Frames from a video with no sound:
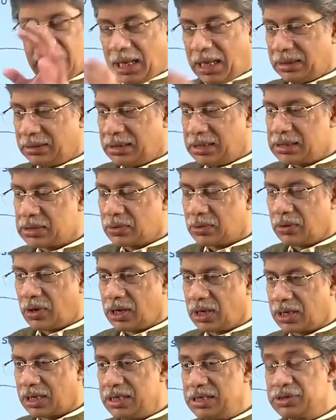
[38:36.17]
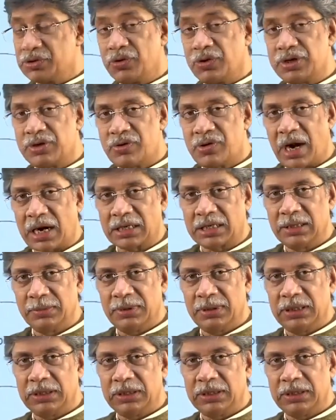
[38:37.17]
and this claw is retractable.